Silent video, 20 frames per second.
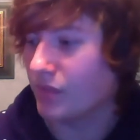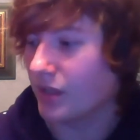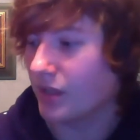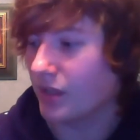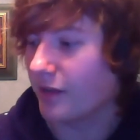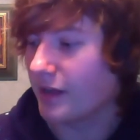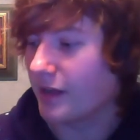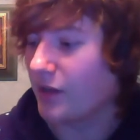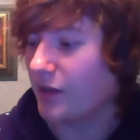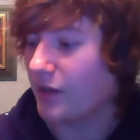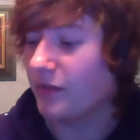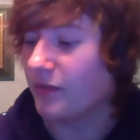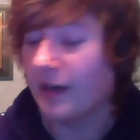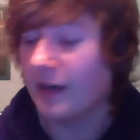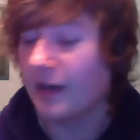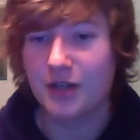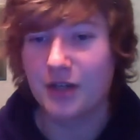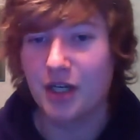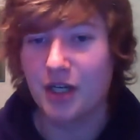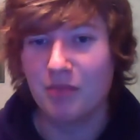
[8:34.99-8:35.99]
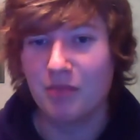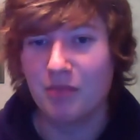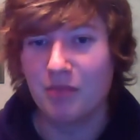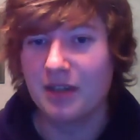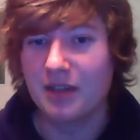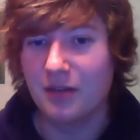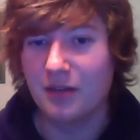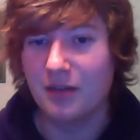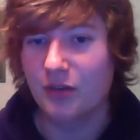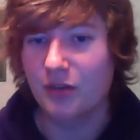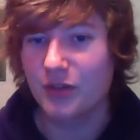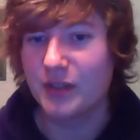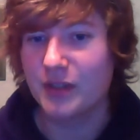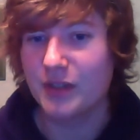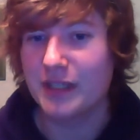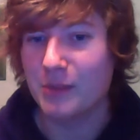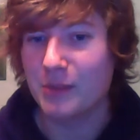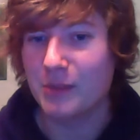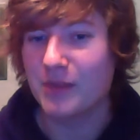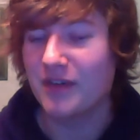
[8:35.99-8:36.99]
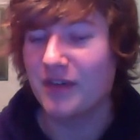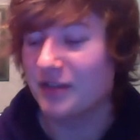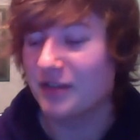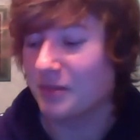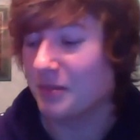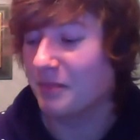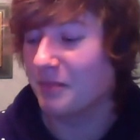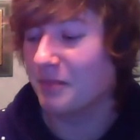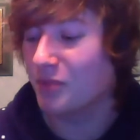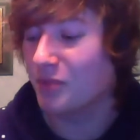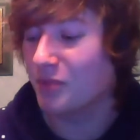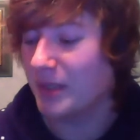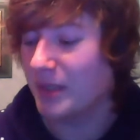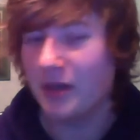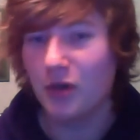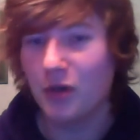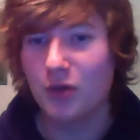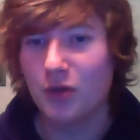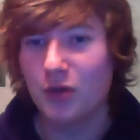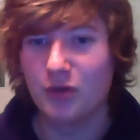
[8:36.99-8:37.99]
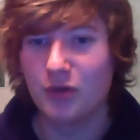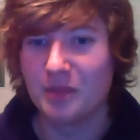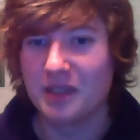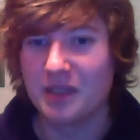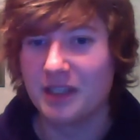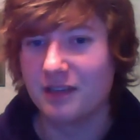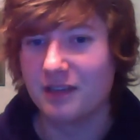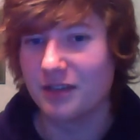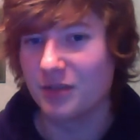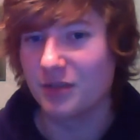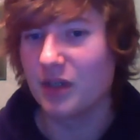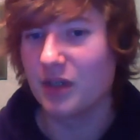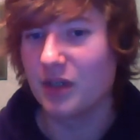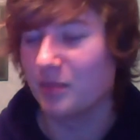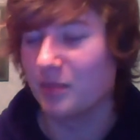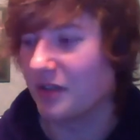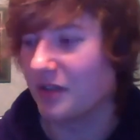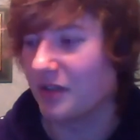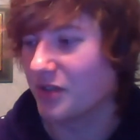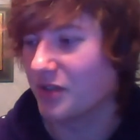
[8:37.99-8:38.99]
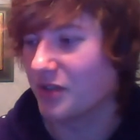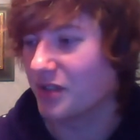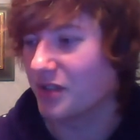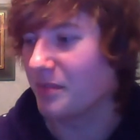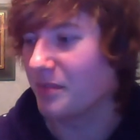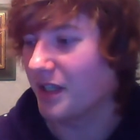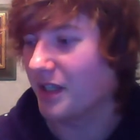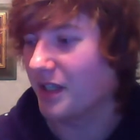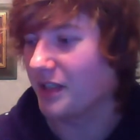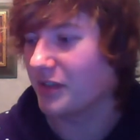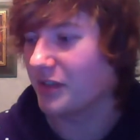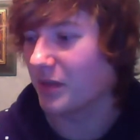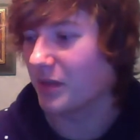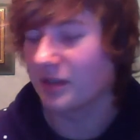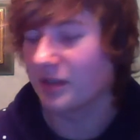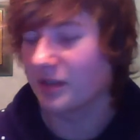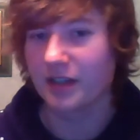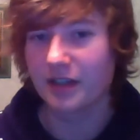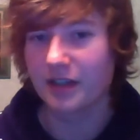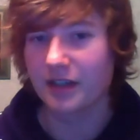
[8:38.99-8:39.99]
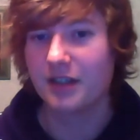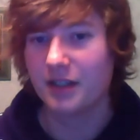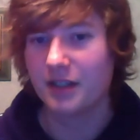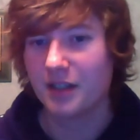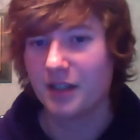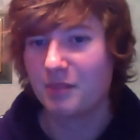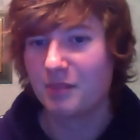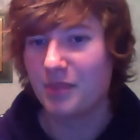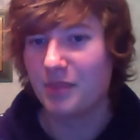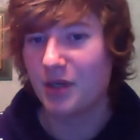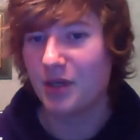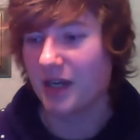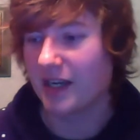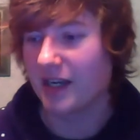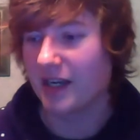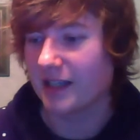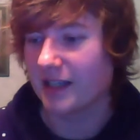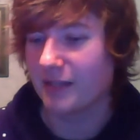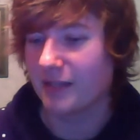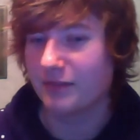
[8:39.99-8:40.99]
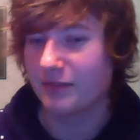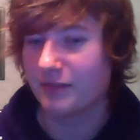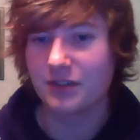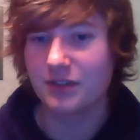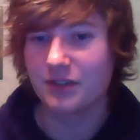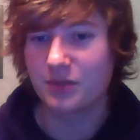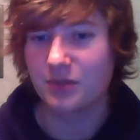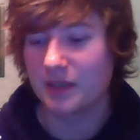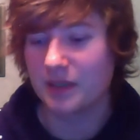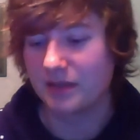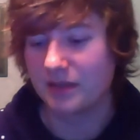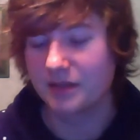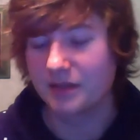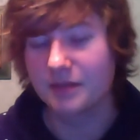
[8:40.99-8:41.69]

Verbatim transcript: And I think we found a couple in North Korea and we found some pretty awful beer as well, but there were some nice ones like Ponghak 11 as well.